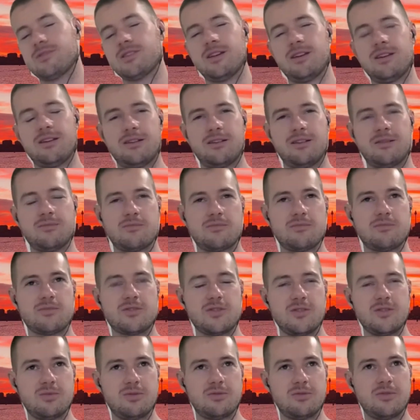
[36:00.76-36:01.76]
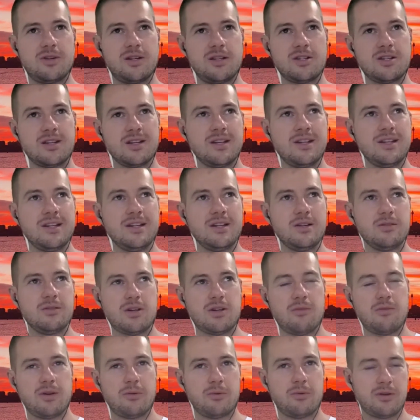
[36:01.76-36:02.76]
saying I'm super rich.
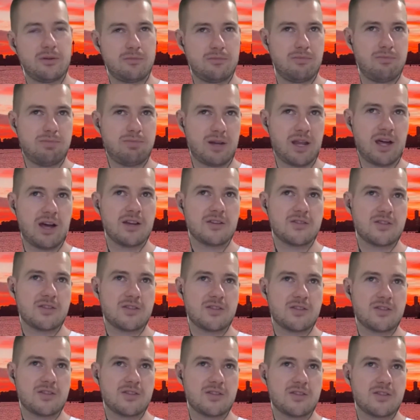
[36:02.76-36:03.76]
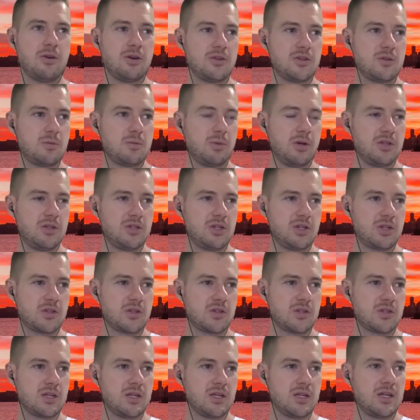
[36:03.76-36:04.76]
Don't really want to blase it that much, but
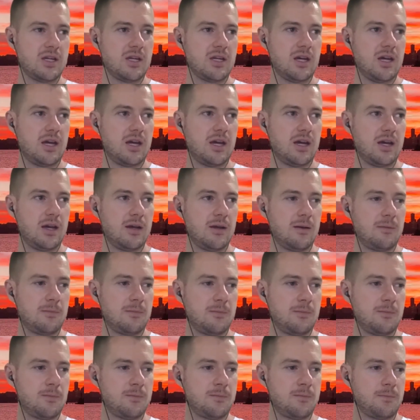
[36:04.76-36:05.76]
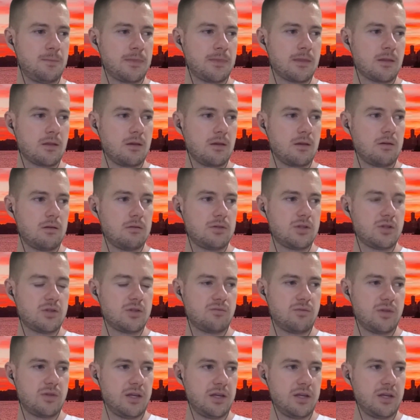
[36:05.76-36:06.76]
just um,
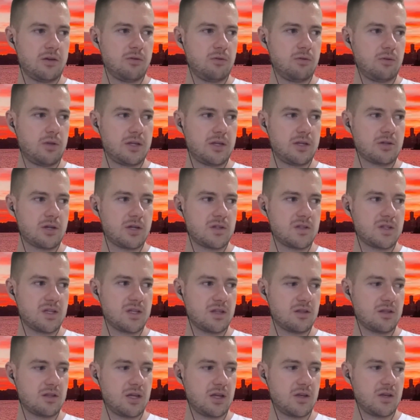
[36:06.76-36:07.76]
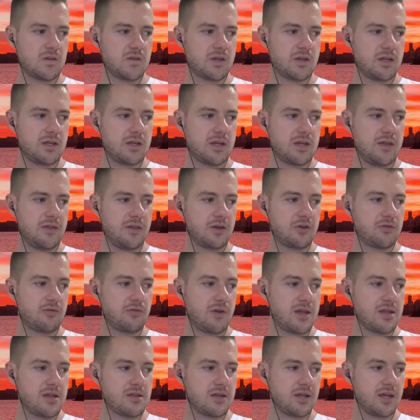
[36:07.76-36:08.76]
just really cool, interesting things. And and the
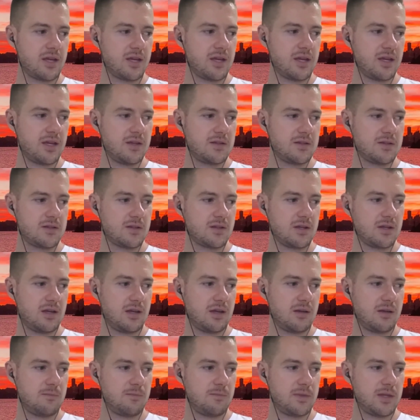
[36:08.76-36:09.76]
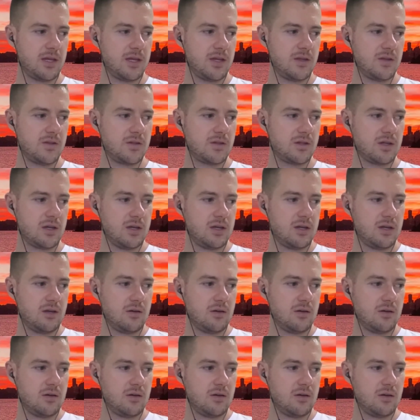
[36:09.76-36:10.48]
great thing is, um, is